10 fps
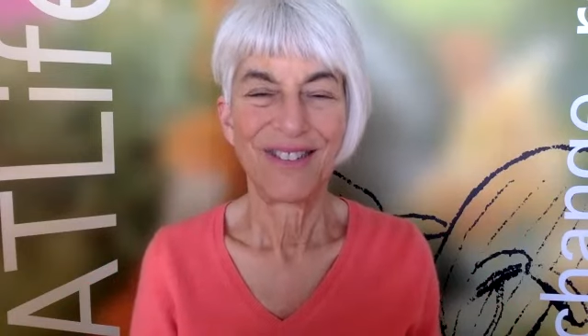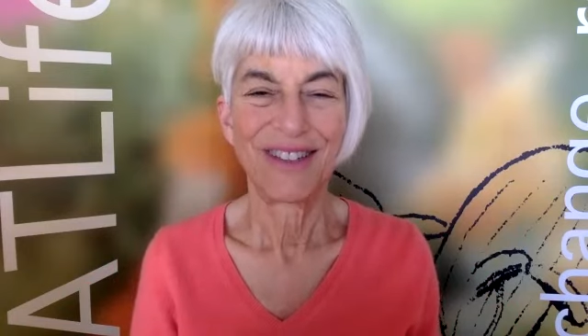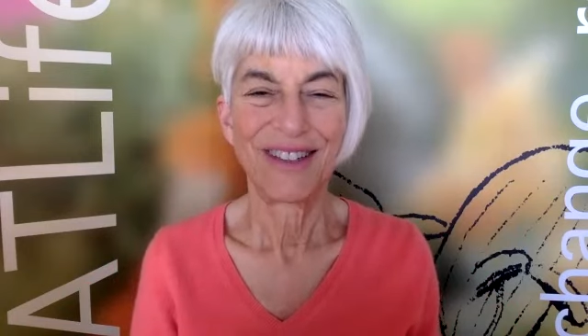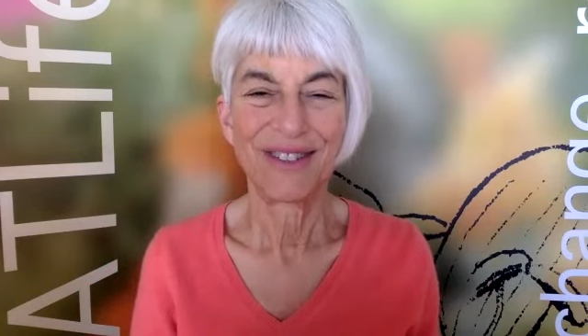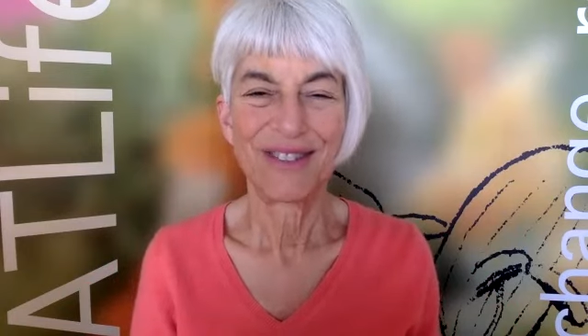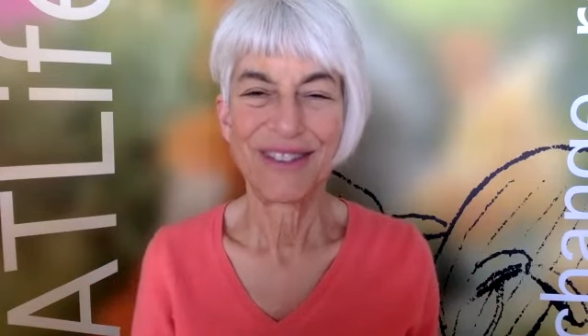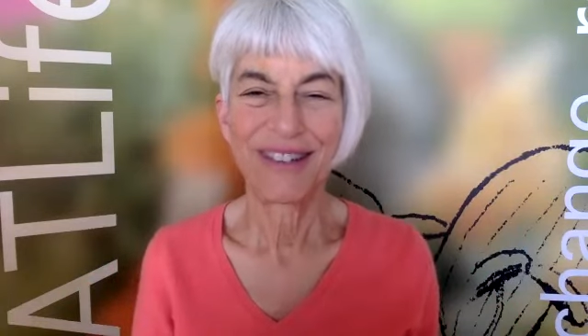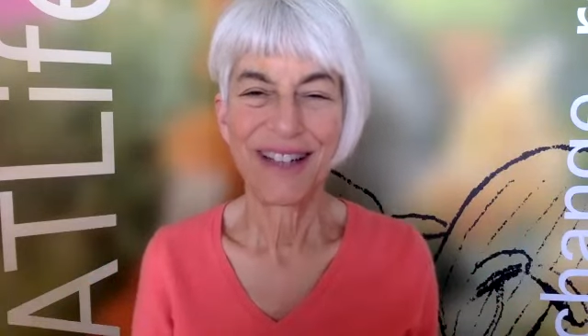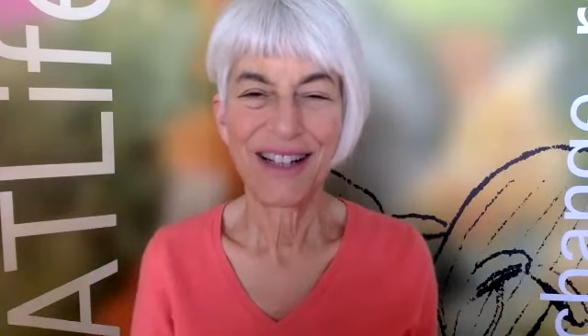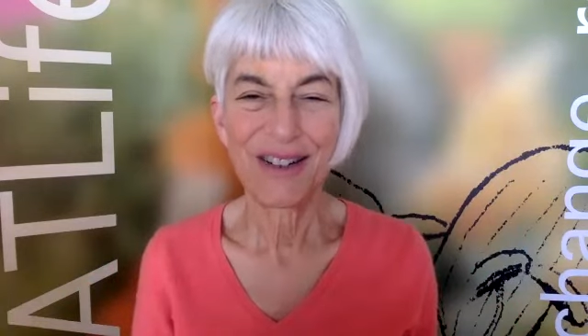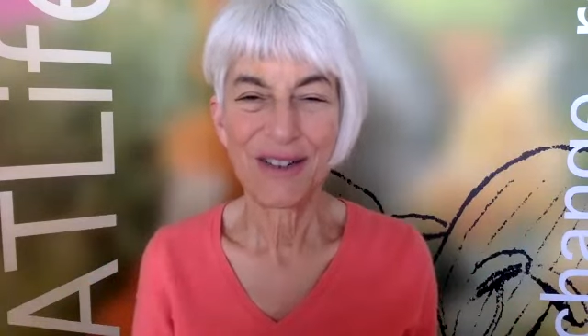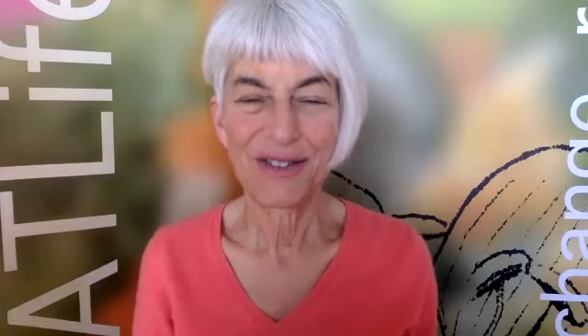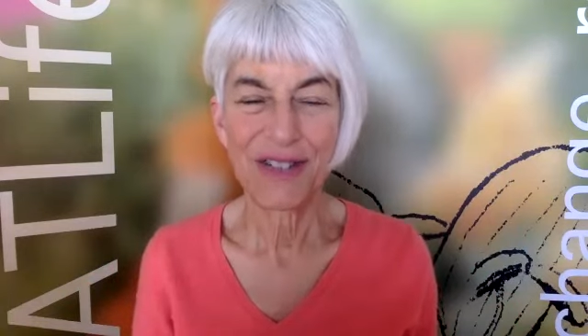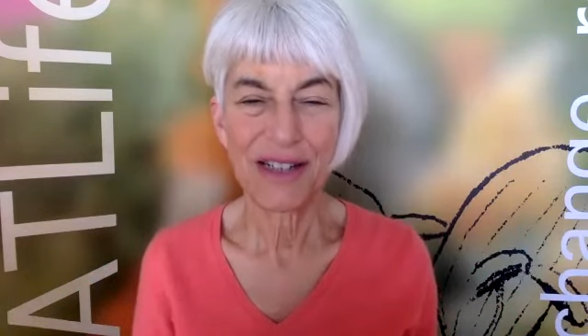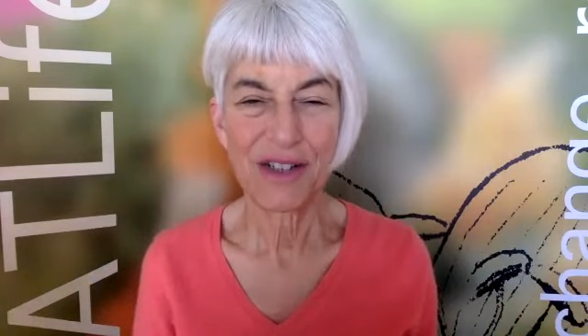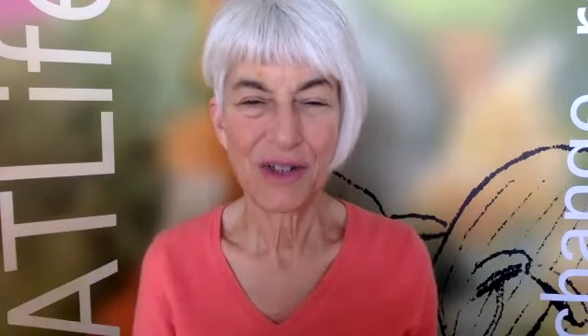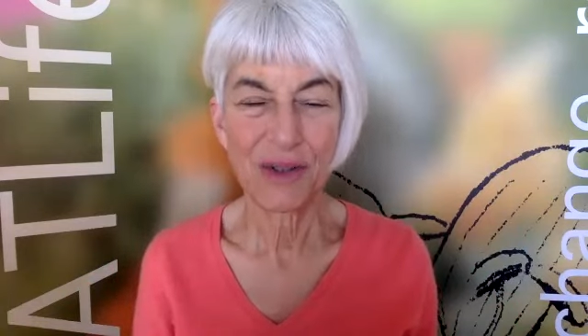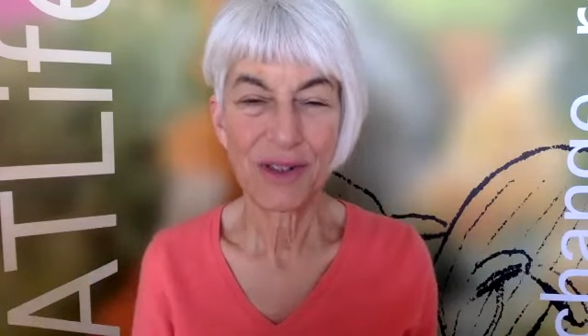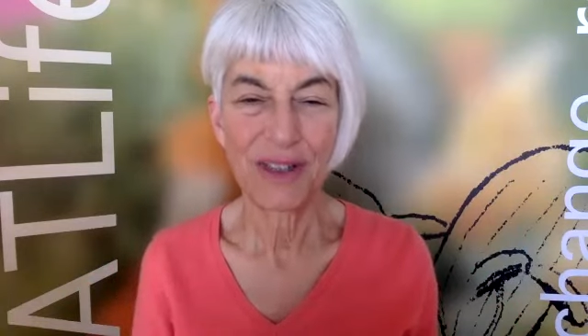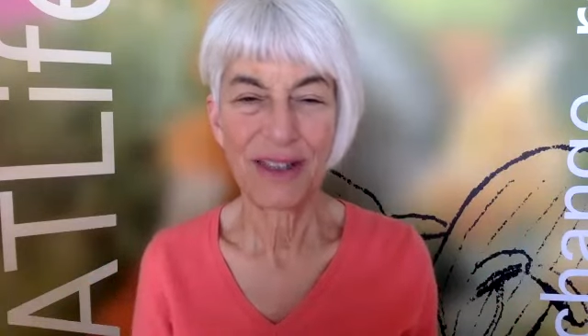full of love and
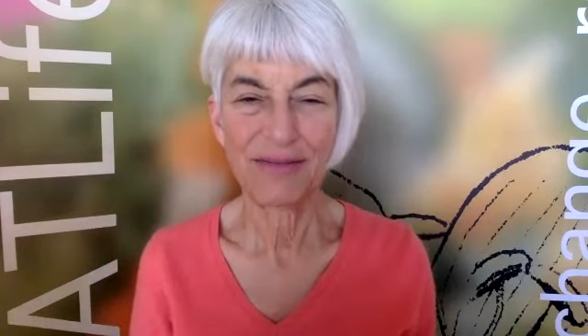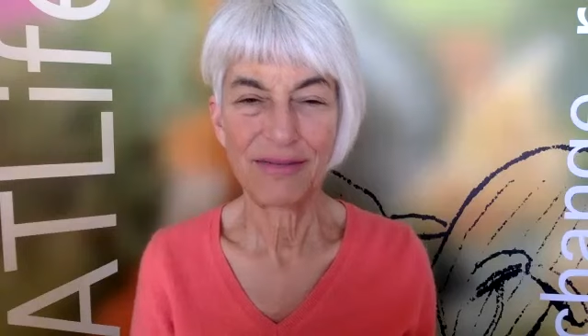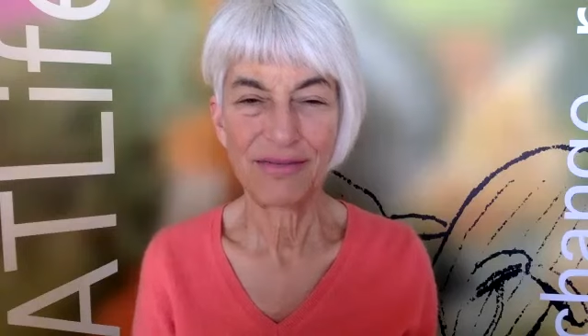joy